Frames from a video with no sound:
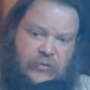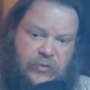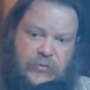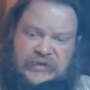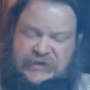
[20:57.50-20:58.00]

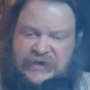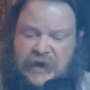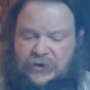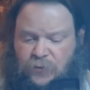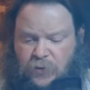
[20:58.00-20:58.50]
those
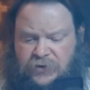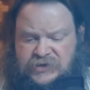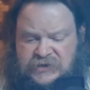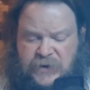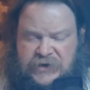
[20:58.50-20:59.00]
exact words,
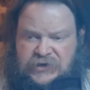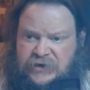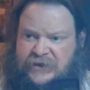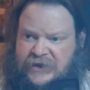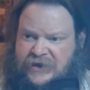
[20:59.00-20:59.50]

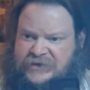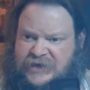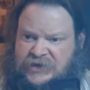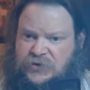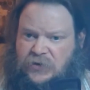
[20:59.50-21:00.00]
especially the
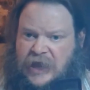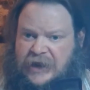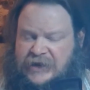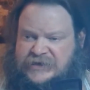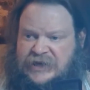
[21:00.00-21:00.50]
essential
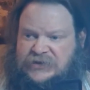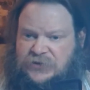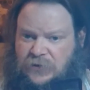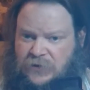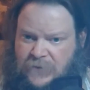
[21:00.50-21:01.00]
and
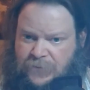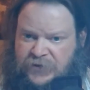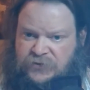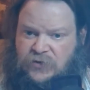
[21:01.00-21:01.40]
essential, to